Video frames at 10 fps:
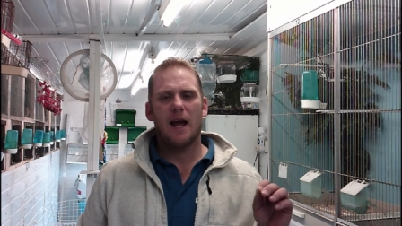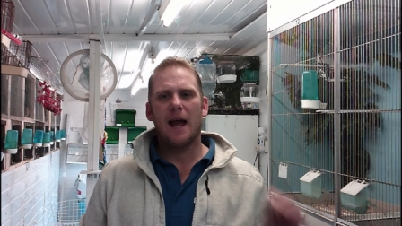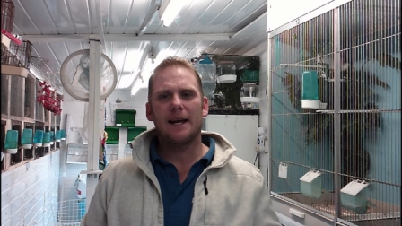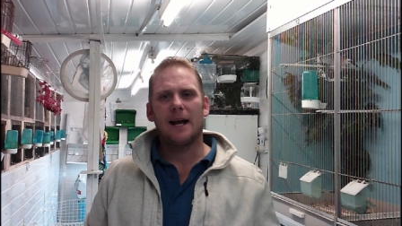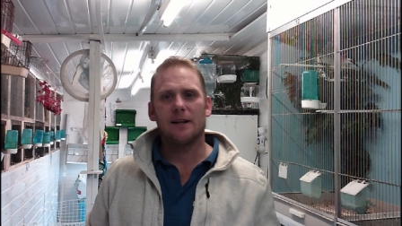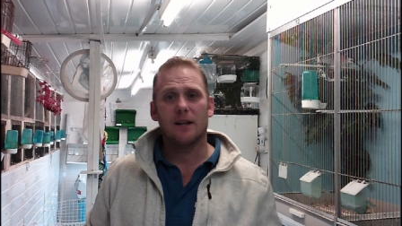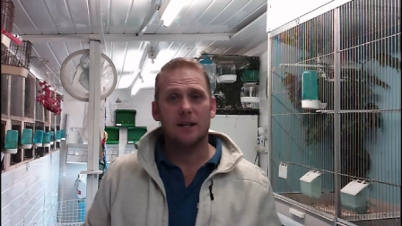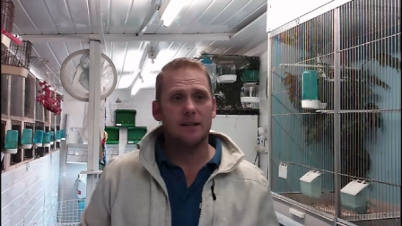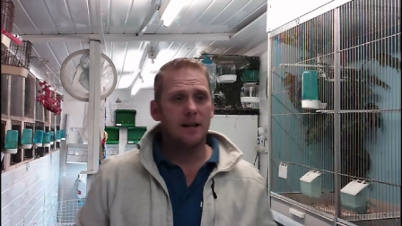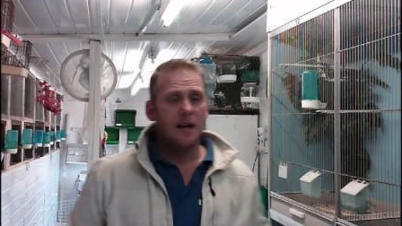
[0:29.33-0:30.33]
egg
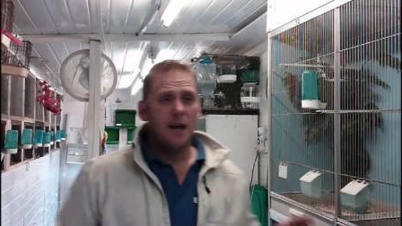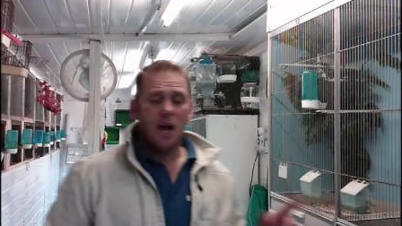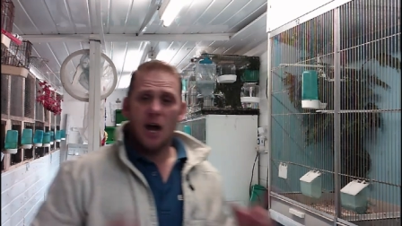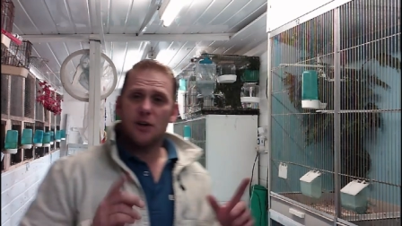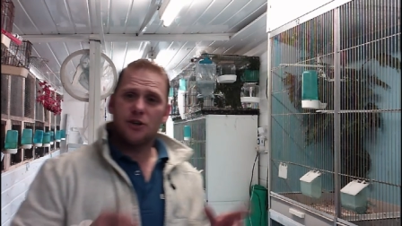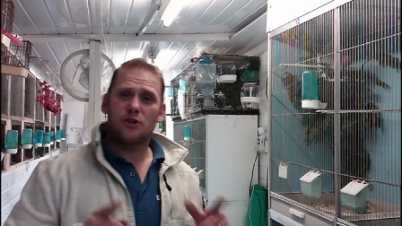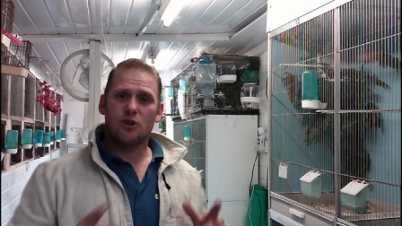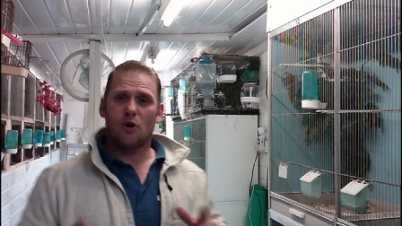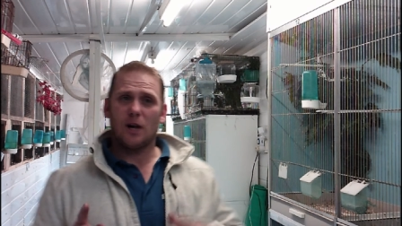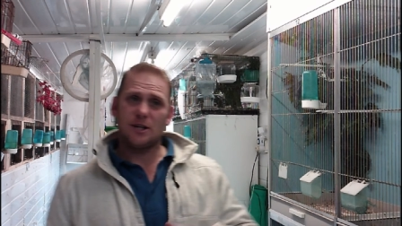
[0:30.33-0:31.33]
handling. You
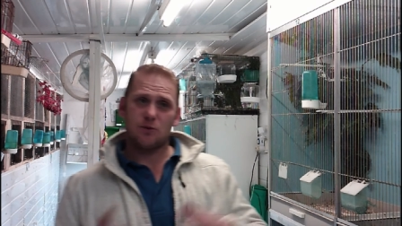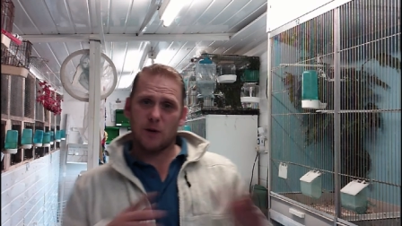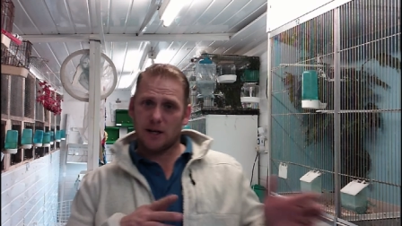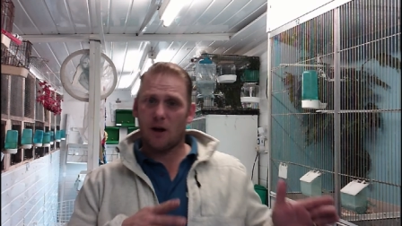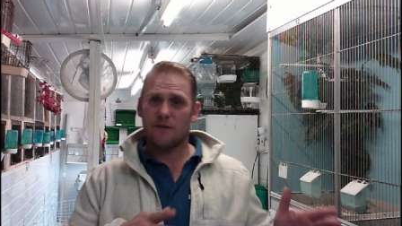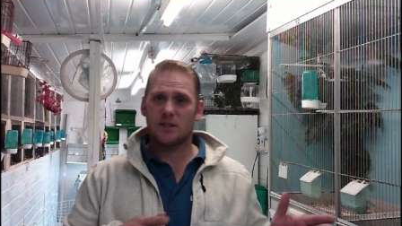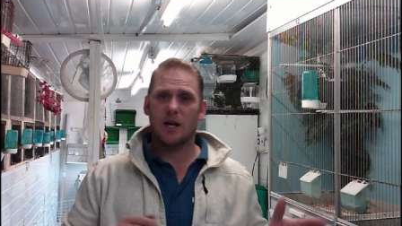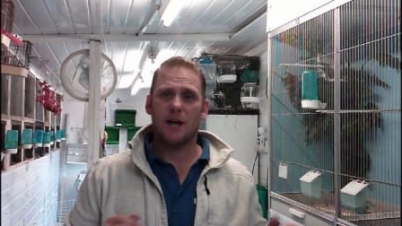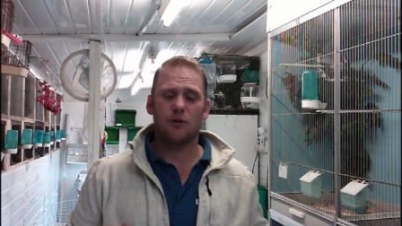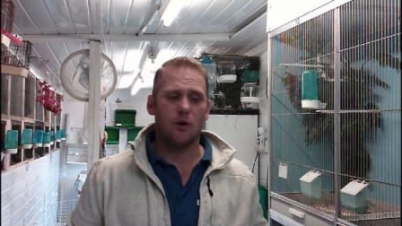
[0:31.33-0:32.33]
saw last week,
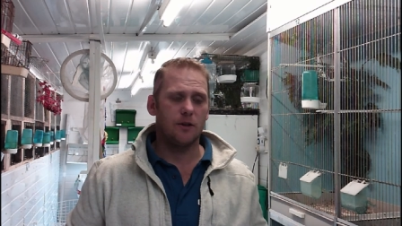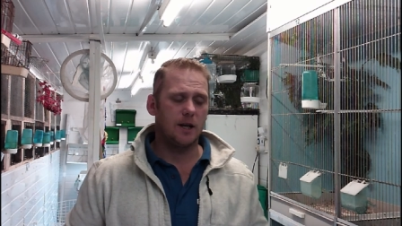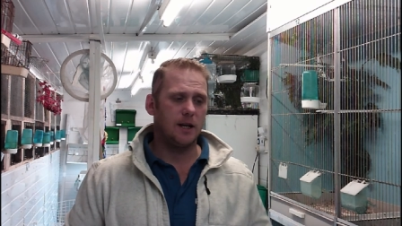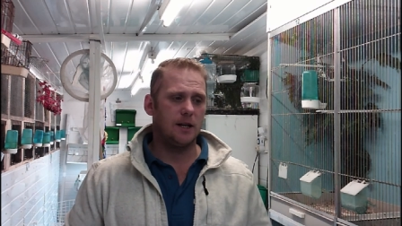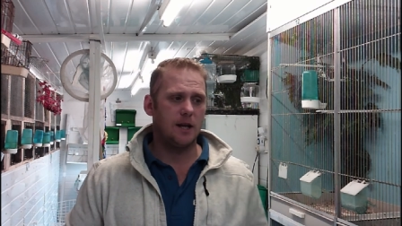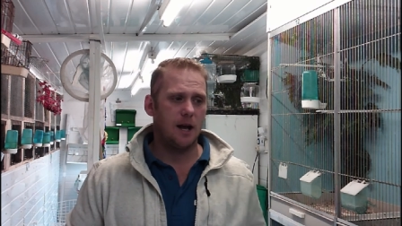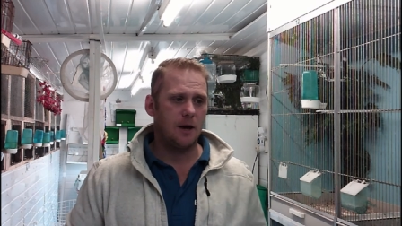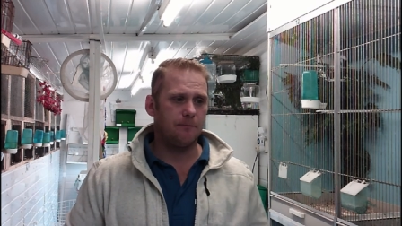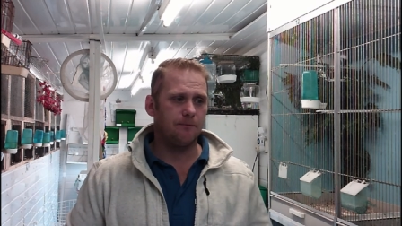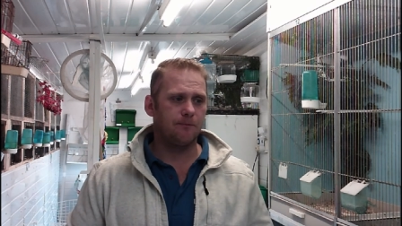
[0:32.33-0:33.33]
obviously I'd done the
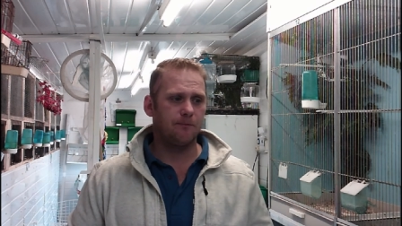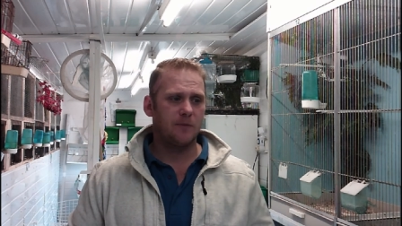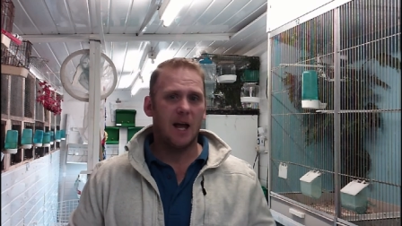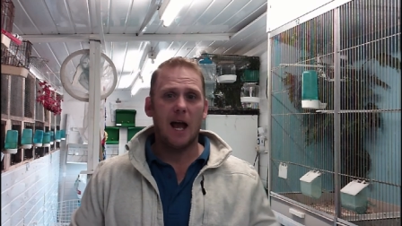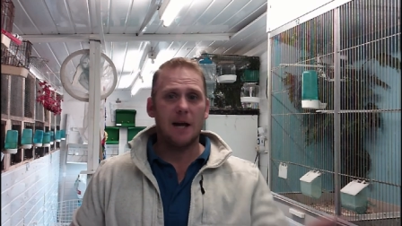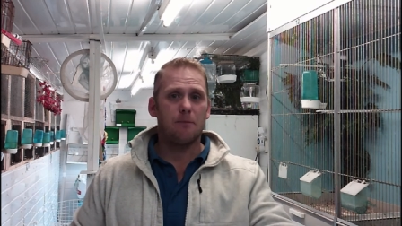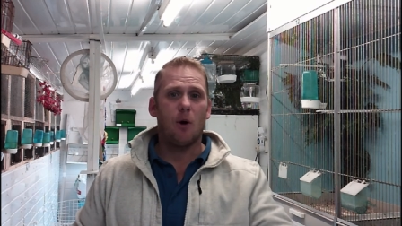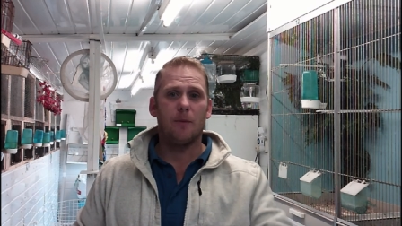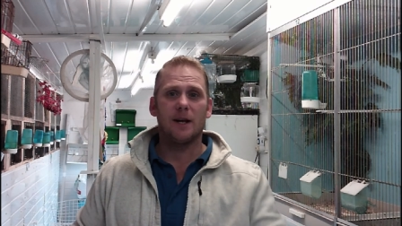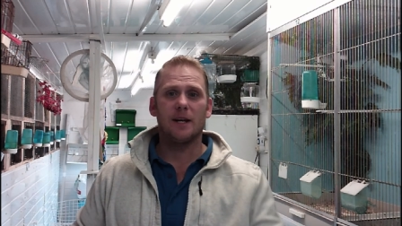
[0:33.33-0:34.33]
um, egg
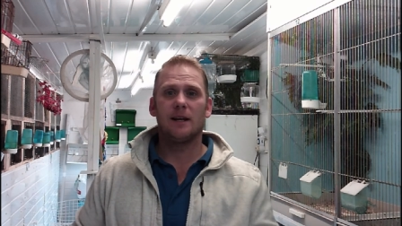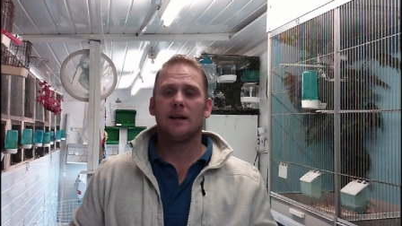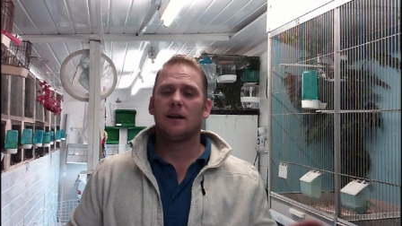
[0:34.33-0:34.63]
bobbing,